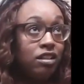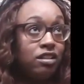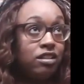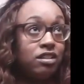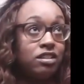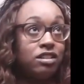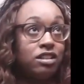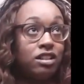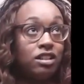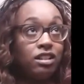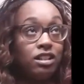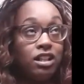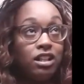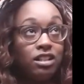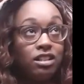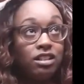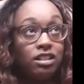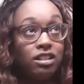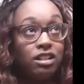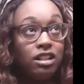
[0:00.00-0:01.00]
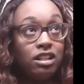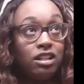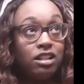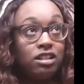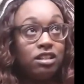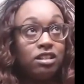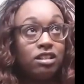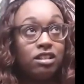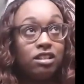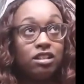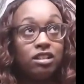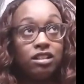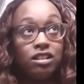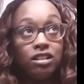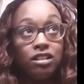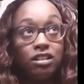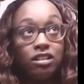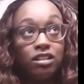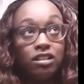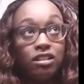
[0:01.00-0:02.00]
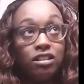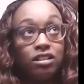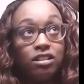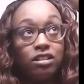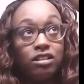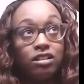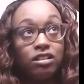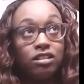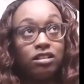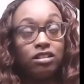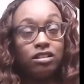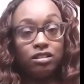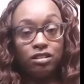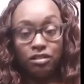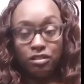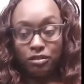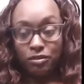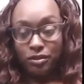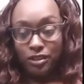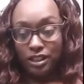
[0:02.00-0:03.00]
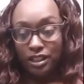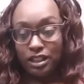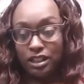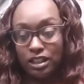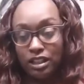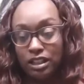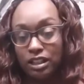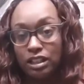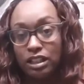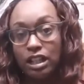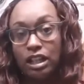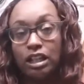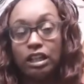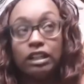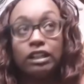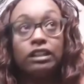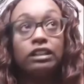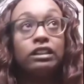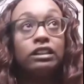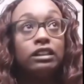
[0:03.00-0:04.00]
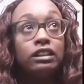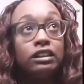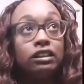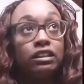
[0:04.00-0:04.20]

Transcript: Just let that set. Do its little thing.